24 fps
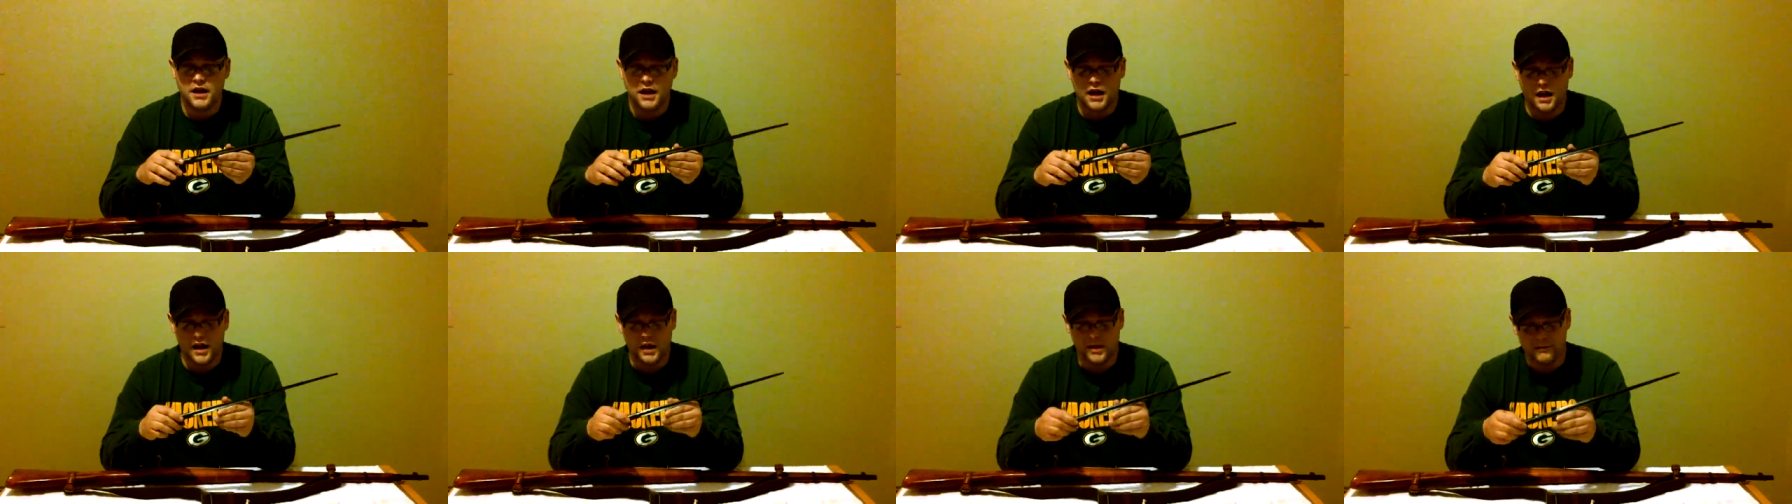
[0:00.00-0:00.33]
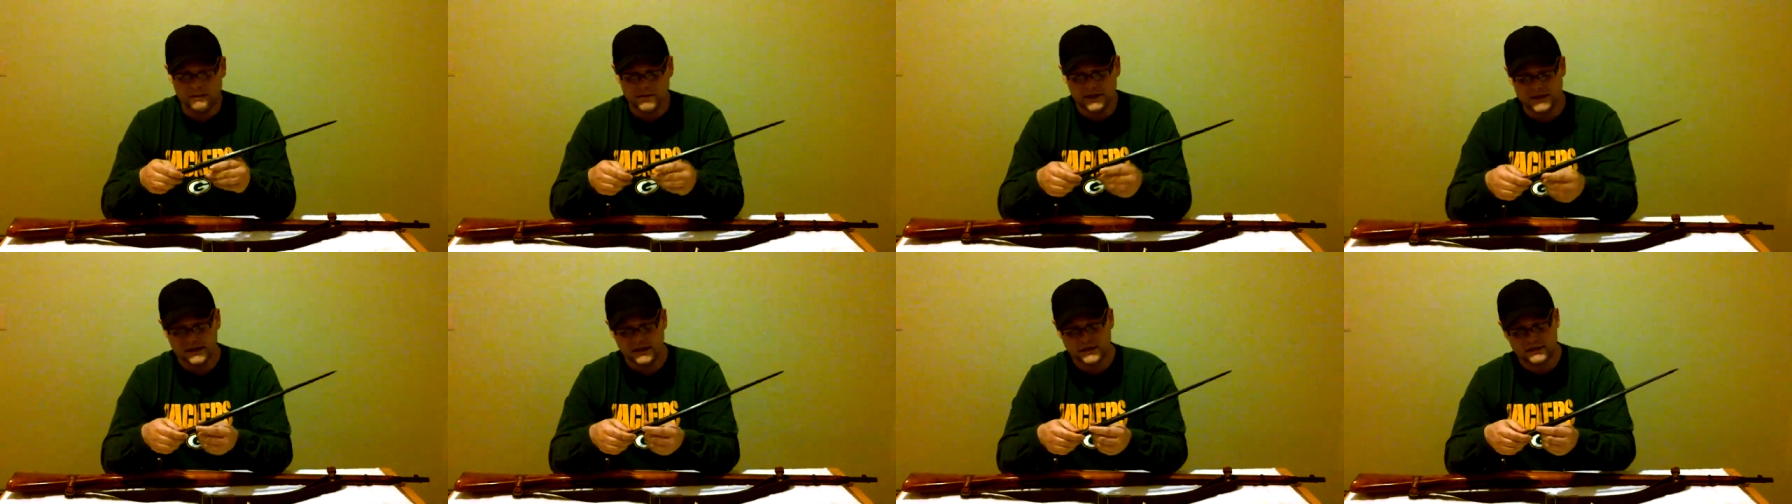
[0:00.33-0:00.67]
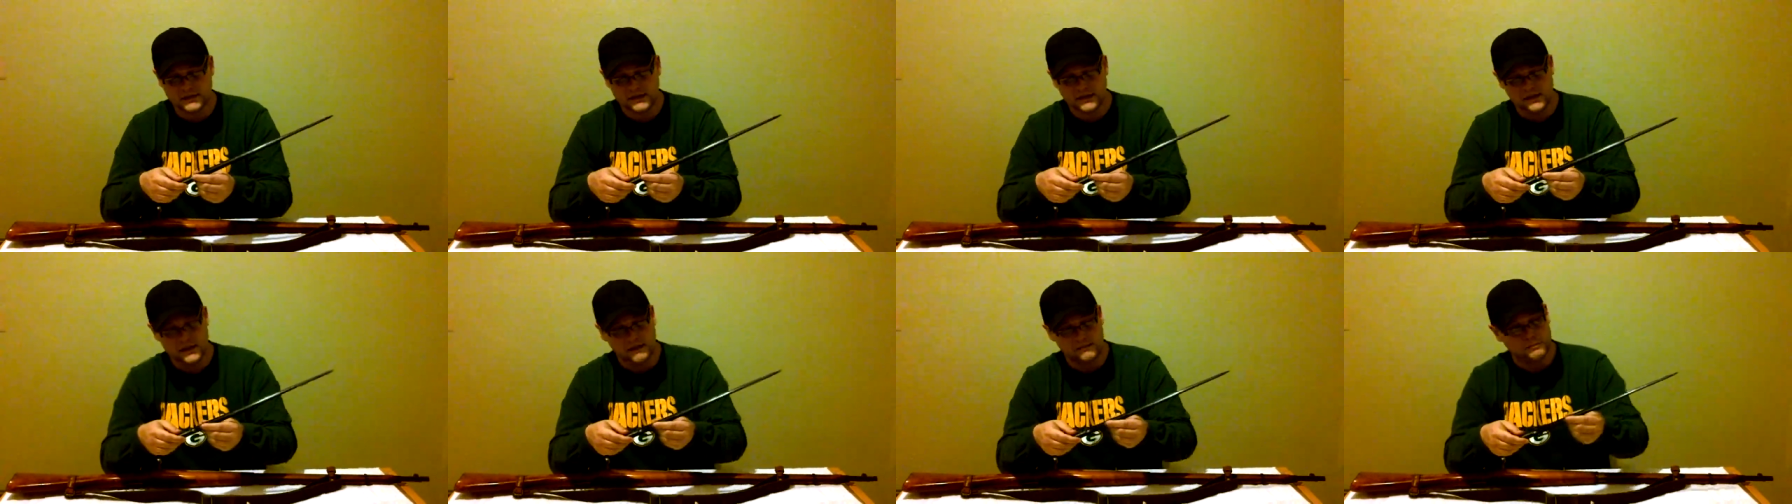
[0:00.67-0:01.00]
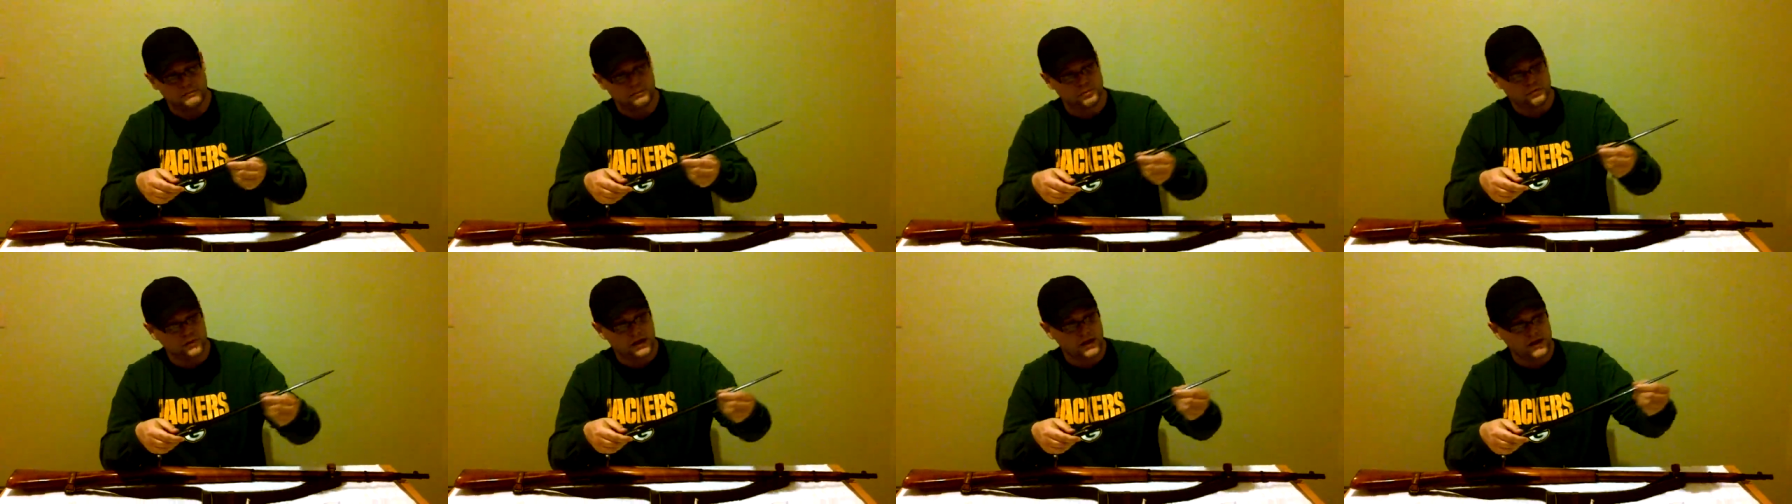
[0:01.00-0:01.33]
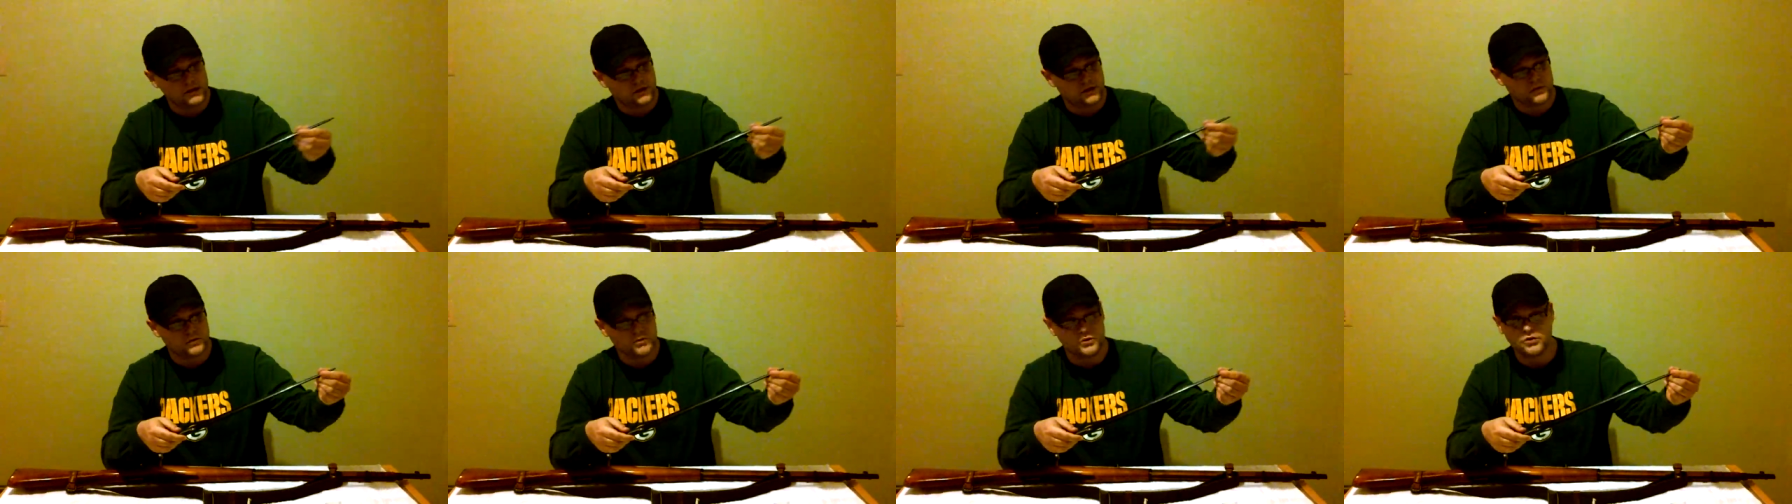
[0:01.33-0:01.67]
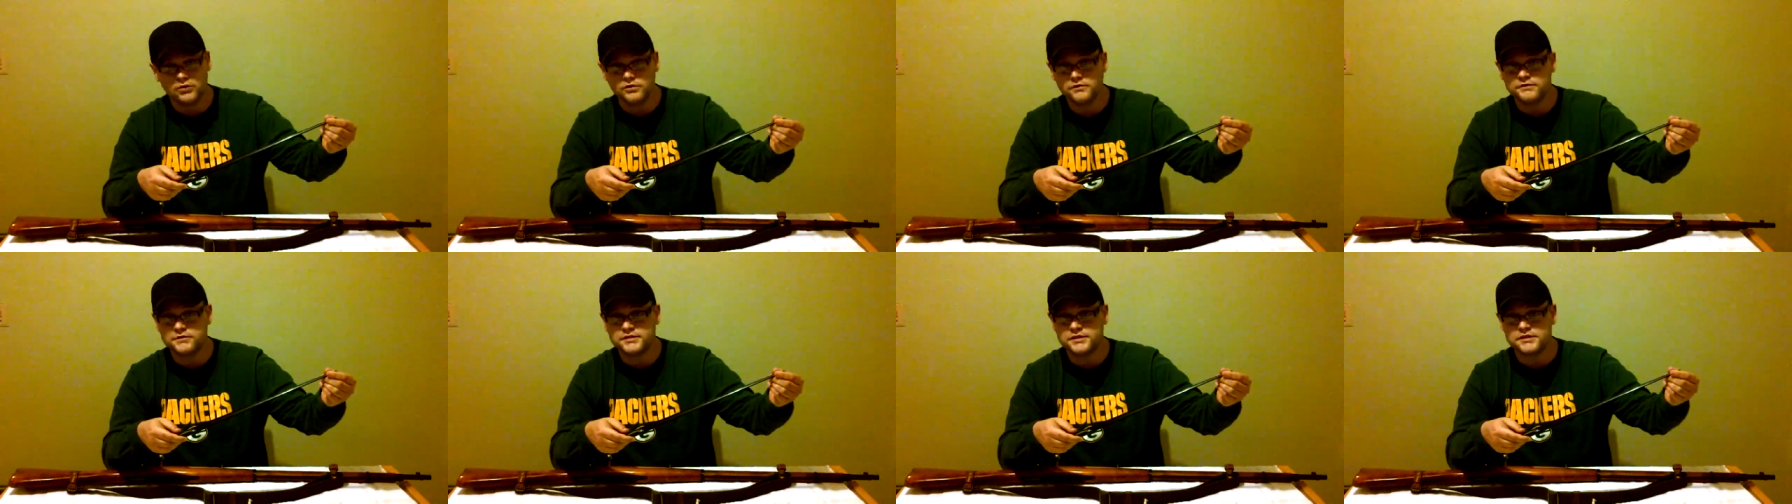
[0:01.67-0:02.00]
because of the blood
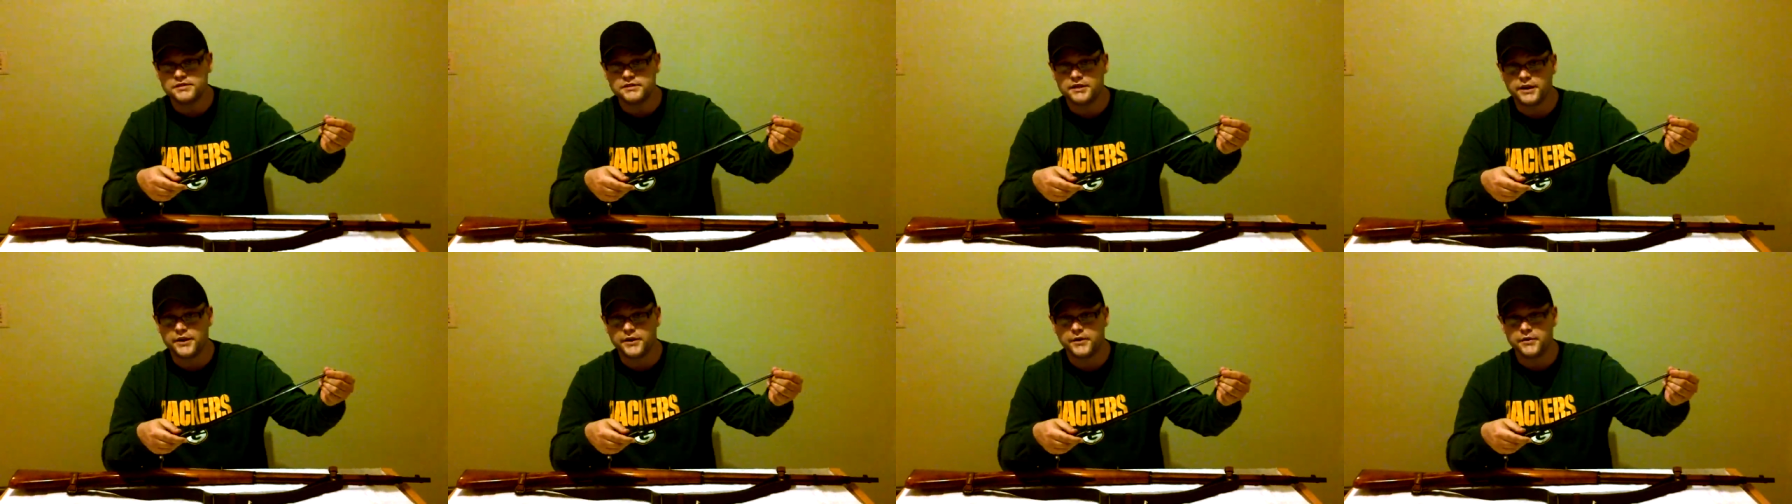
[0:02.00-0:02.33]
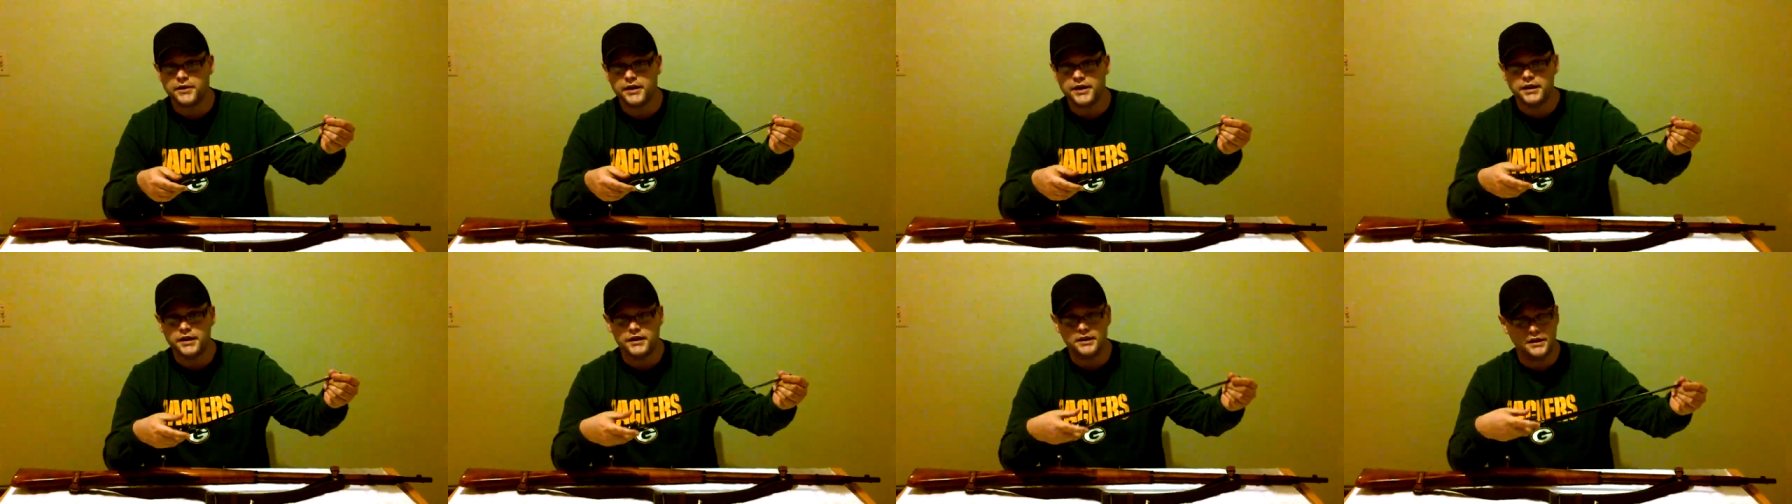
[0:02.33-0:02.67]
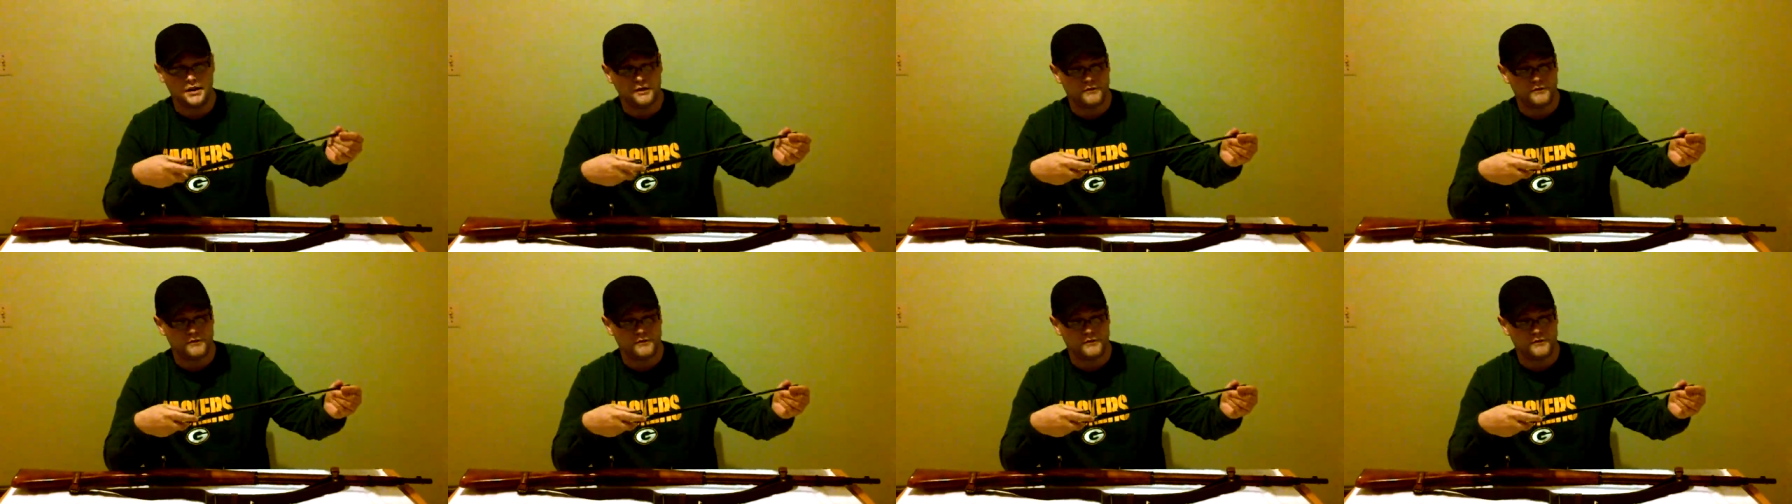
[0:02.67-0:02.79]
grooves that are in it.